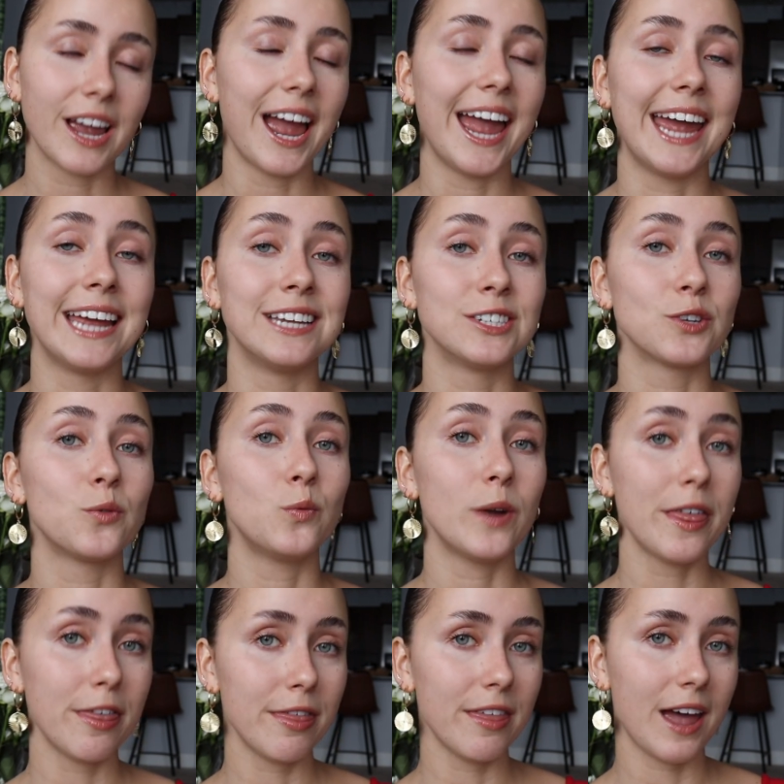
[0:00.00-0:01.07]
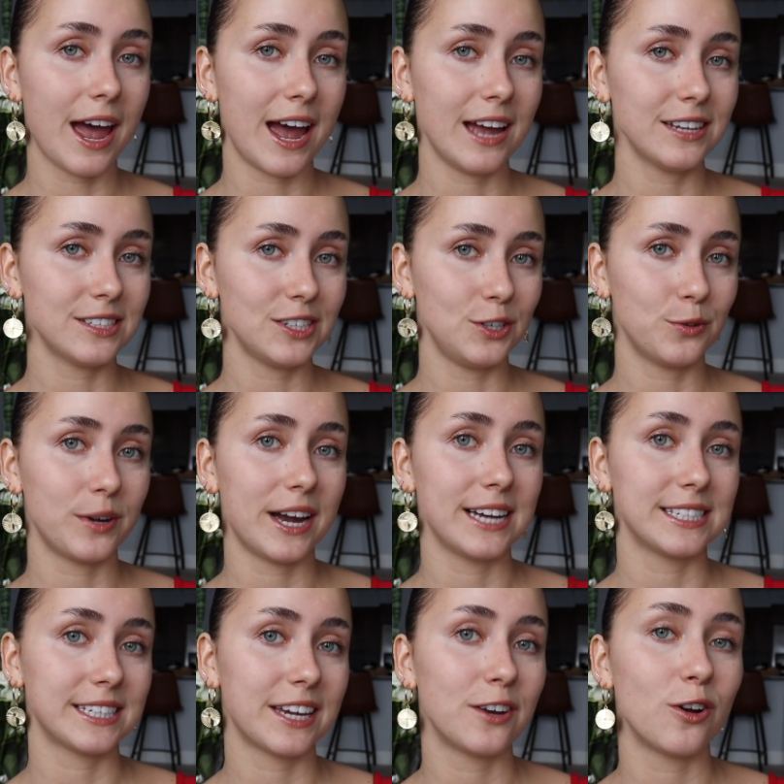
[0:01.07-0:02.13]
And with that, you
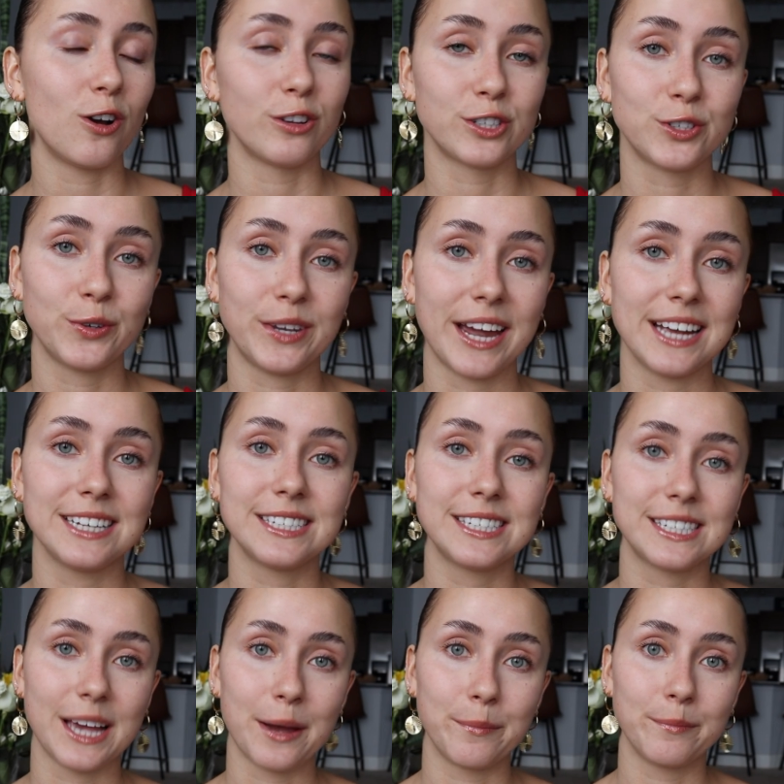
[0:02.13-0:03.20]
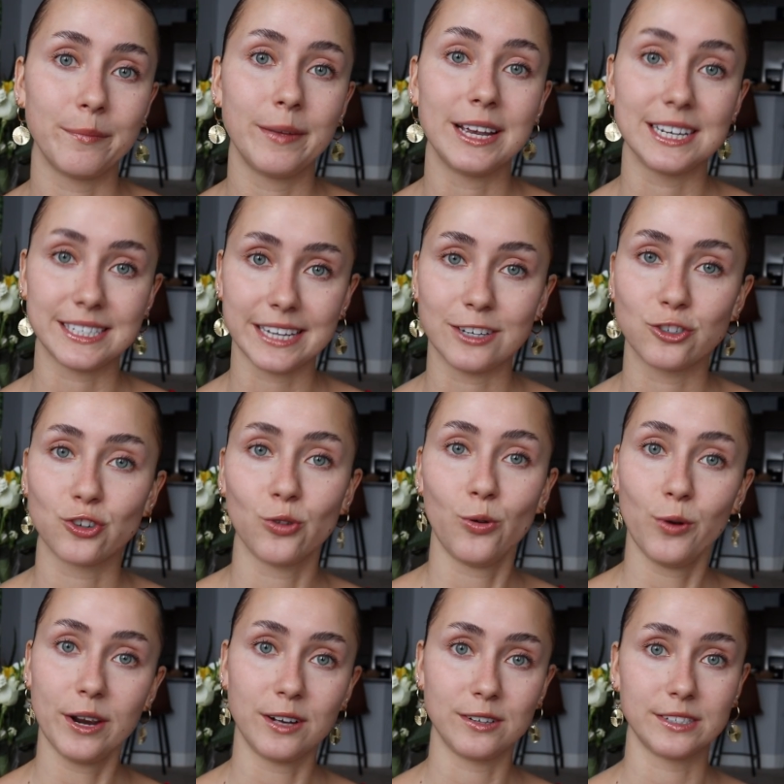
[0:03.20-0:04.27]
guys can also get some essential
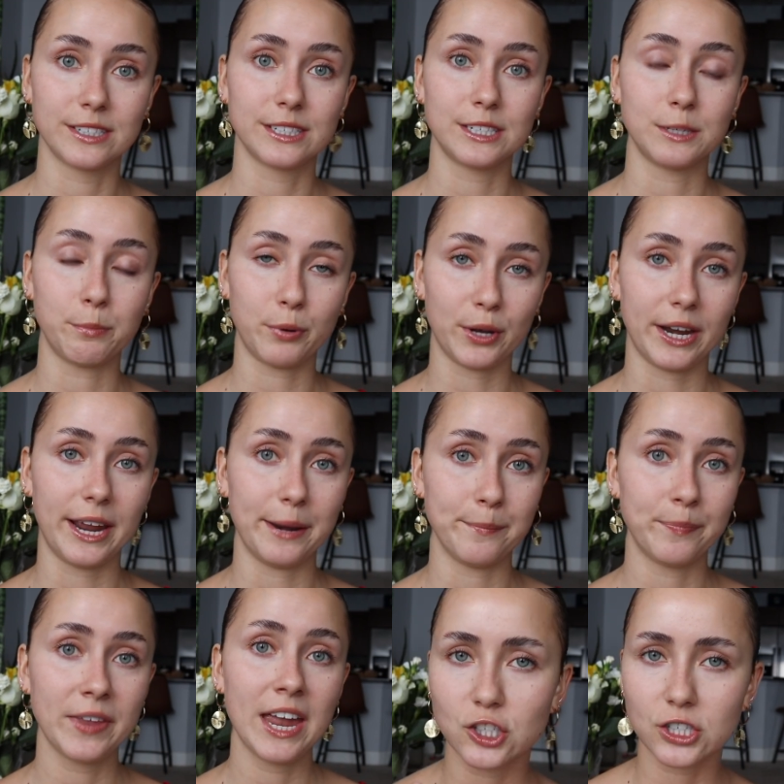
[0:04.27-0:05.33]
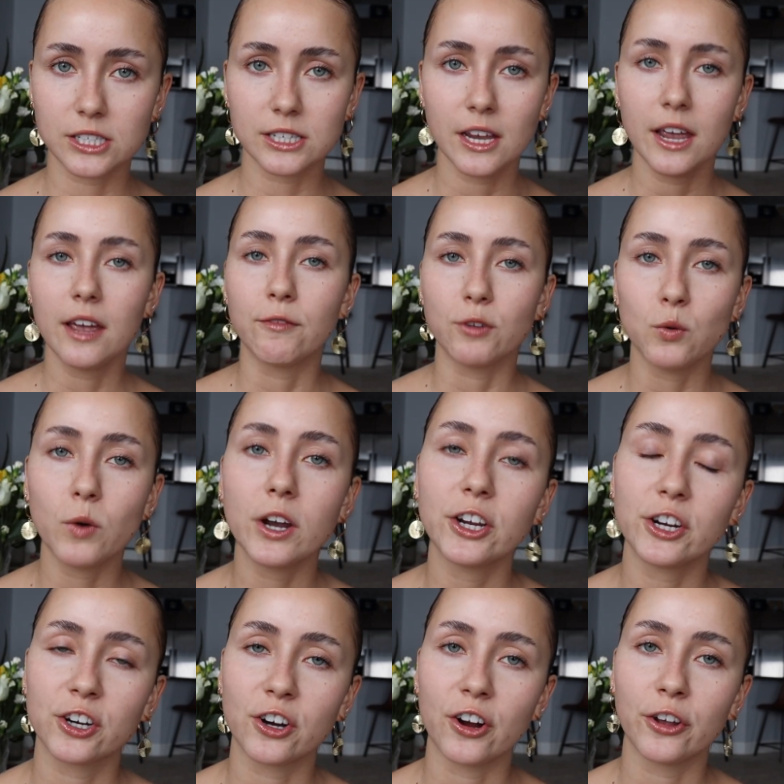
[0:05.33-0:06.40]
oils to put in. Just if you want
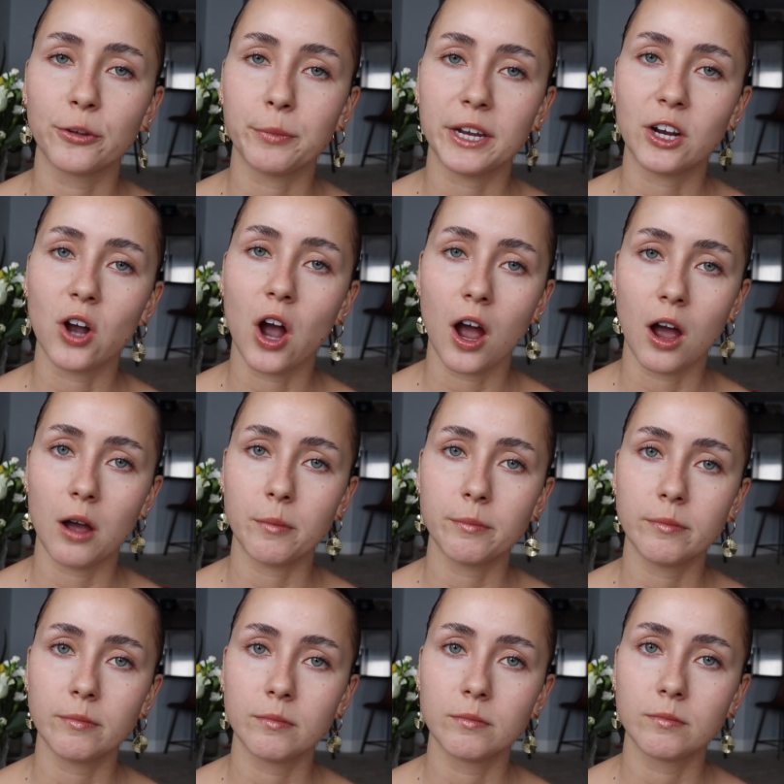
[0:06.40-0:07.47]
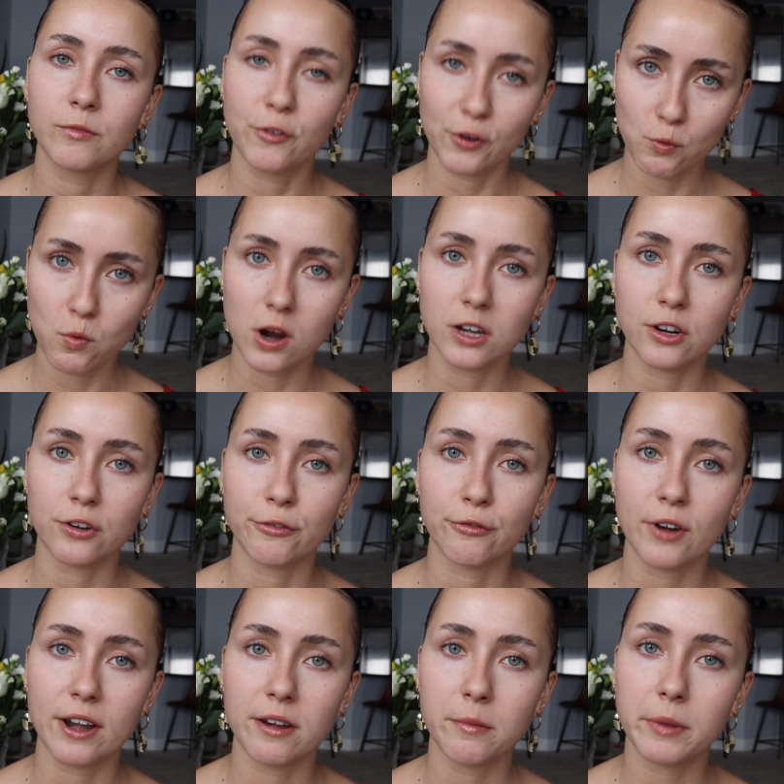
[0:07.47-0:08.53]
your girl to be calm, if you want your
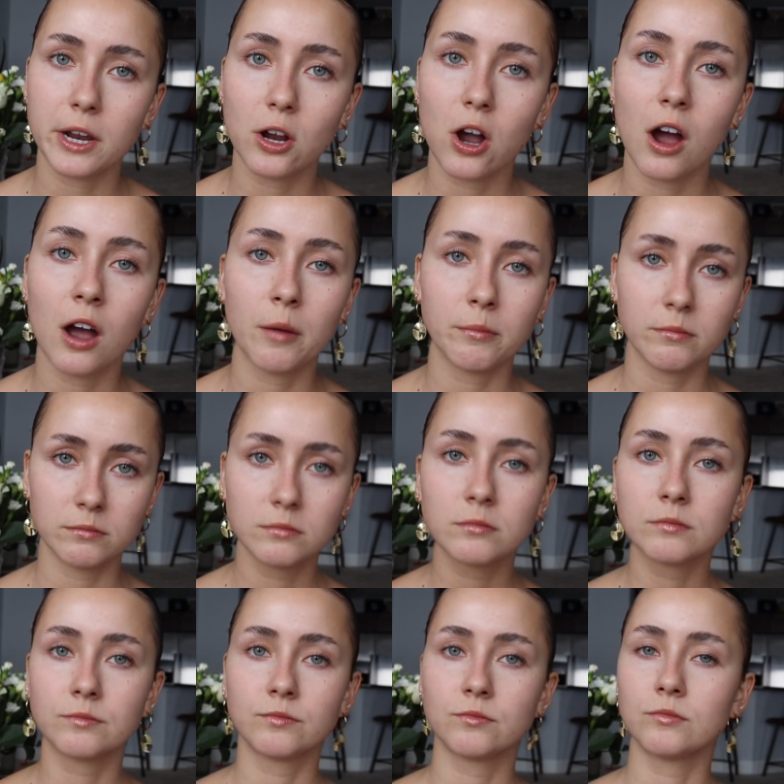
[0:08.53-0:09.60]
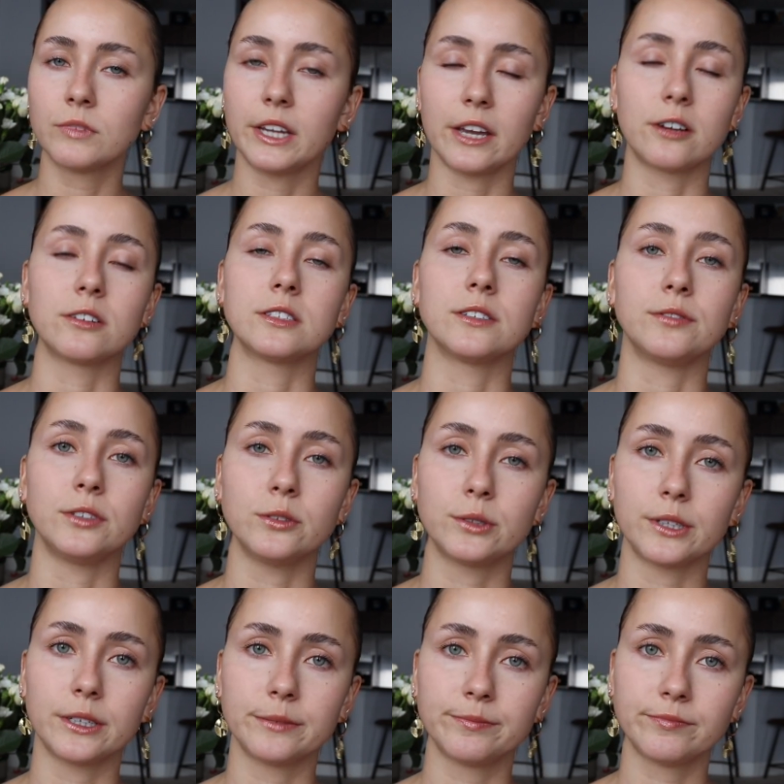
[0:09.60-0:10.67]
friend to be calm, get her a
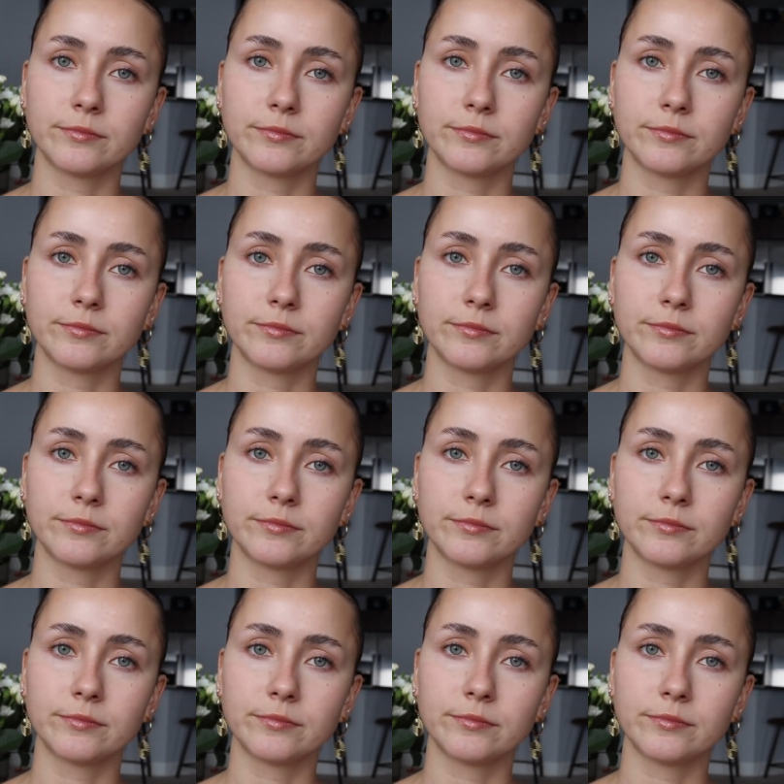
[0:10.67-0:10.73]
diffuser.